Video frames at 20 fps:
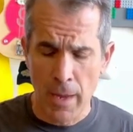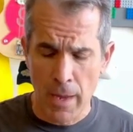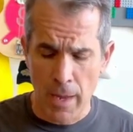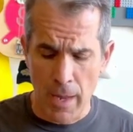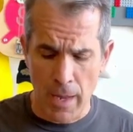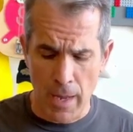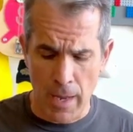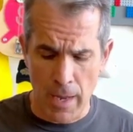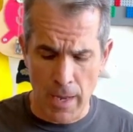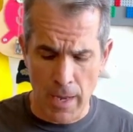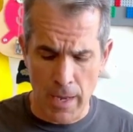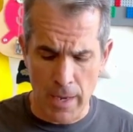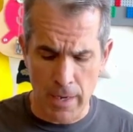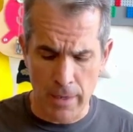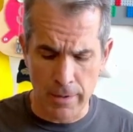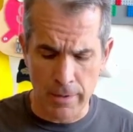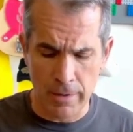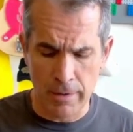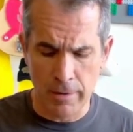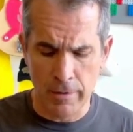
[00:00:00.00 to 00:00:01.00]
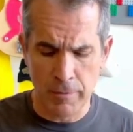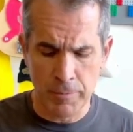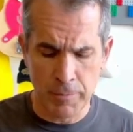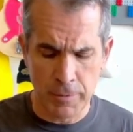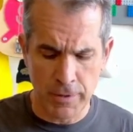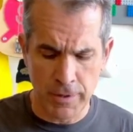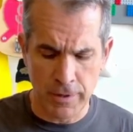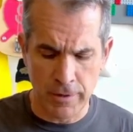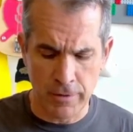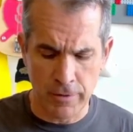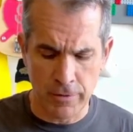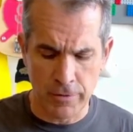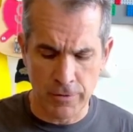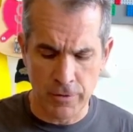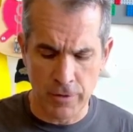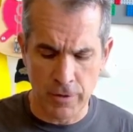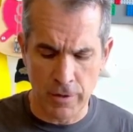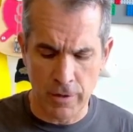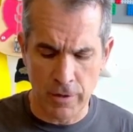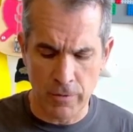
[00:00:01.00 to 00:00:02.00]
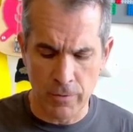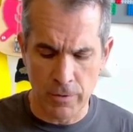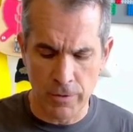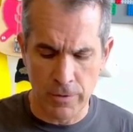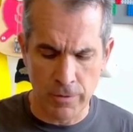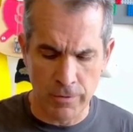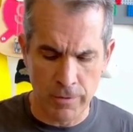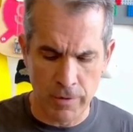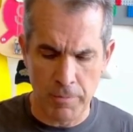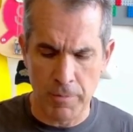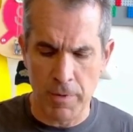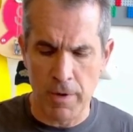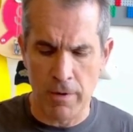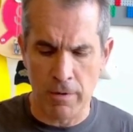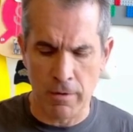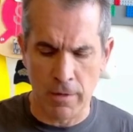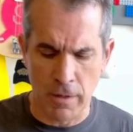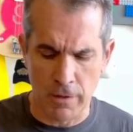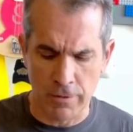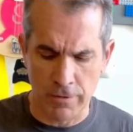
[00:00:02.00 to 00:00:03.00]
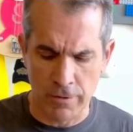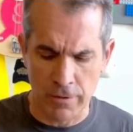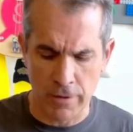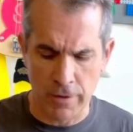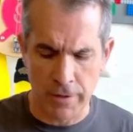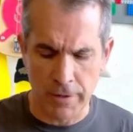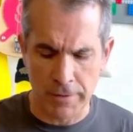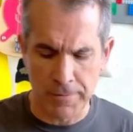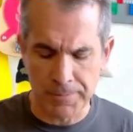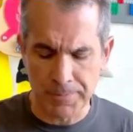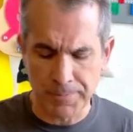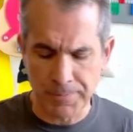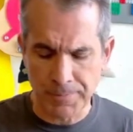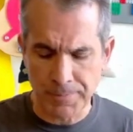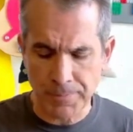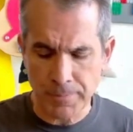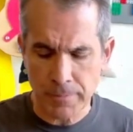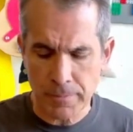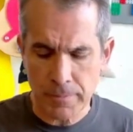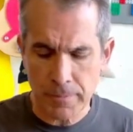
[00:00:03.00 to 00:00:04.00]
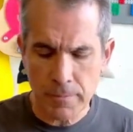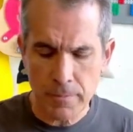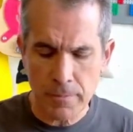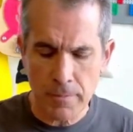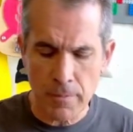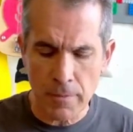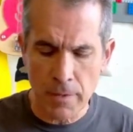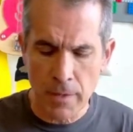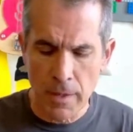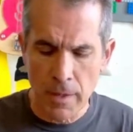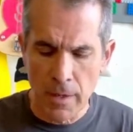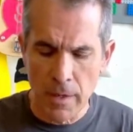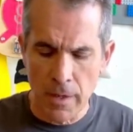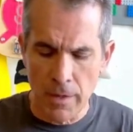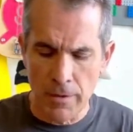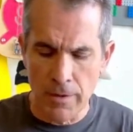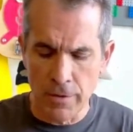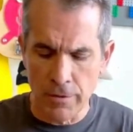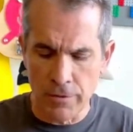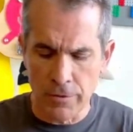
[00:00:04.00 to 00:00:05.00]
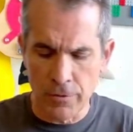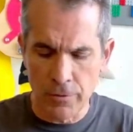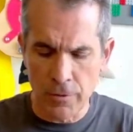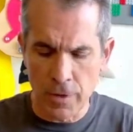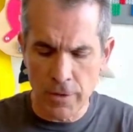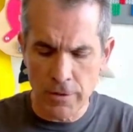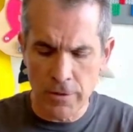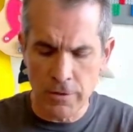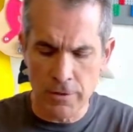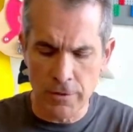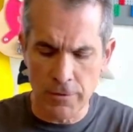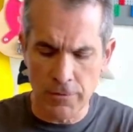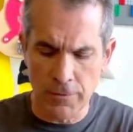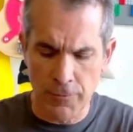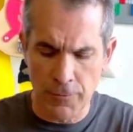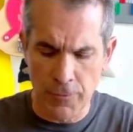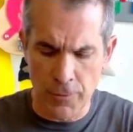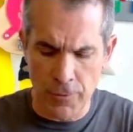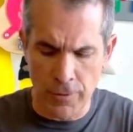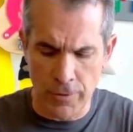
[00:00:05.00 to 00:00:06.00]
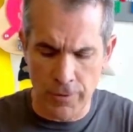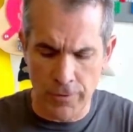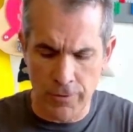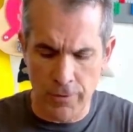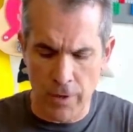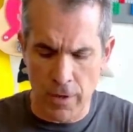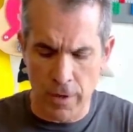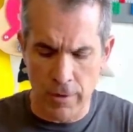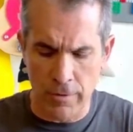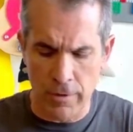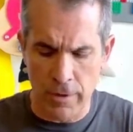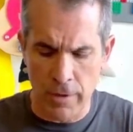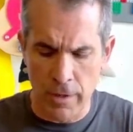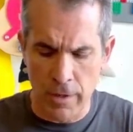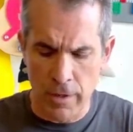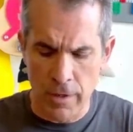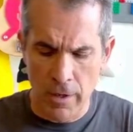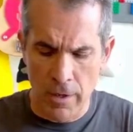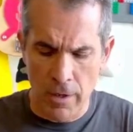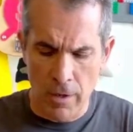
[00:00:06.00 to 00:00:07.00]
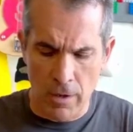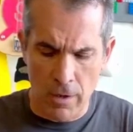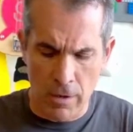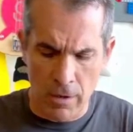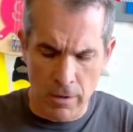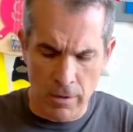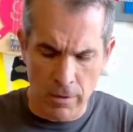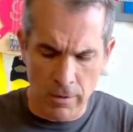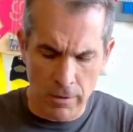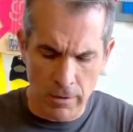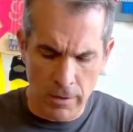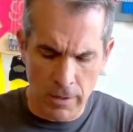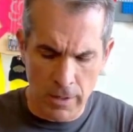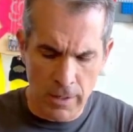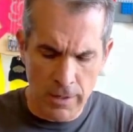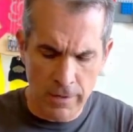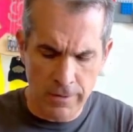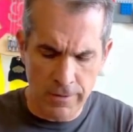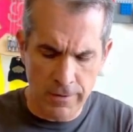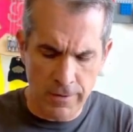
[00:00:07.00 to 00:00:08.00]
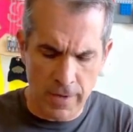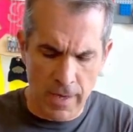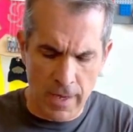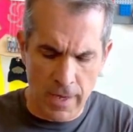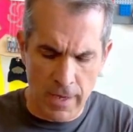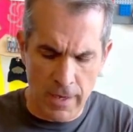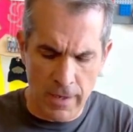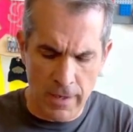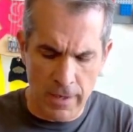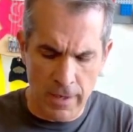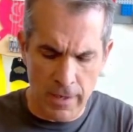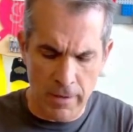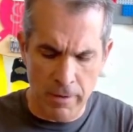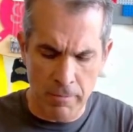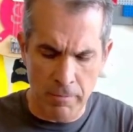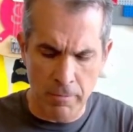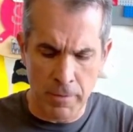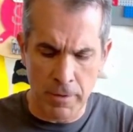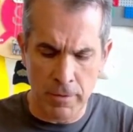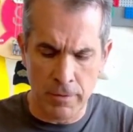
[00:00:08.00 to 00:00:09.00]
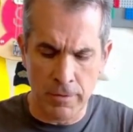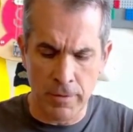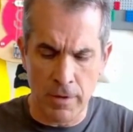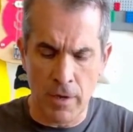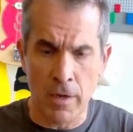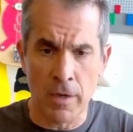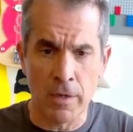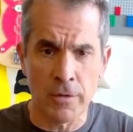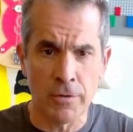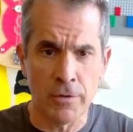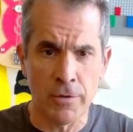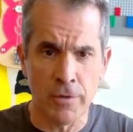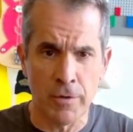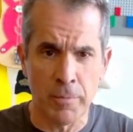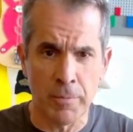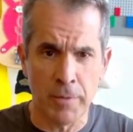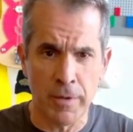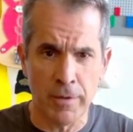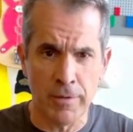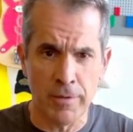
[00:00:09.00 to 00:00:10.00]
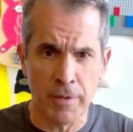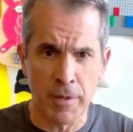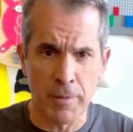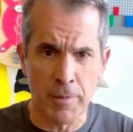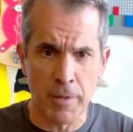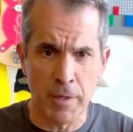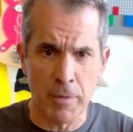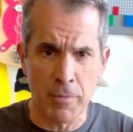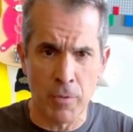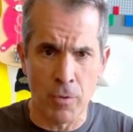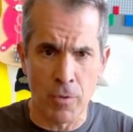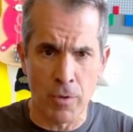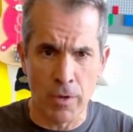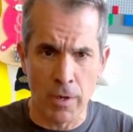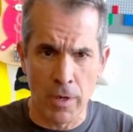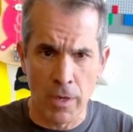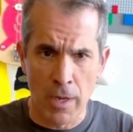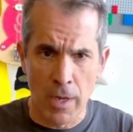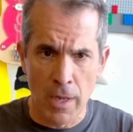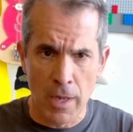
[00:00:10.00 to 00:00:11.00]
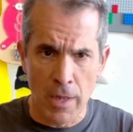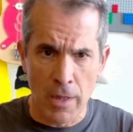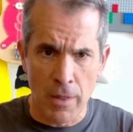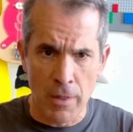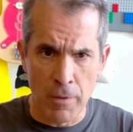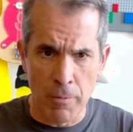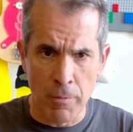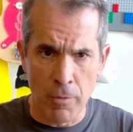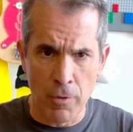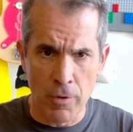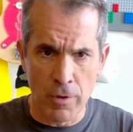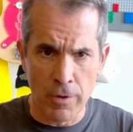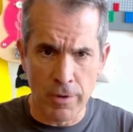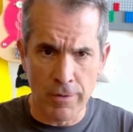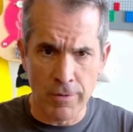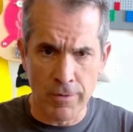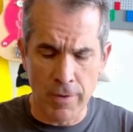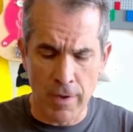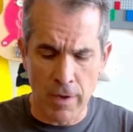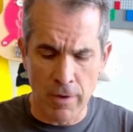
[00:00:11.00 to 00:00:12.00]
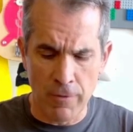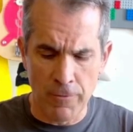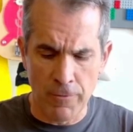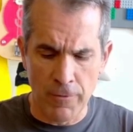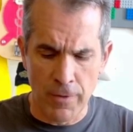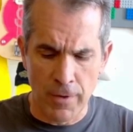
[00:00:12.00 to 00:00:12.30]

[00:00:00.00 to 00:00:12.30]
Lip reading: and this particular circuit will use a parallel circuit. The instructions for the soldering are inside and built onto the PCB board. The board itself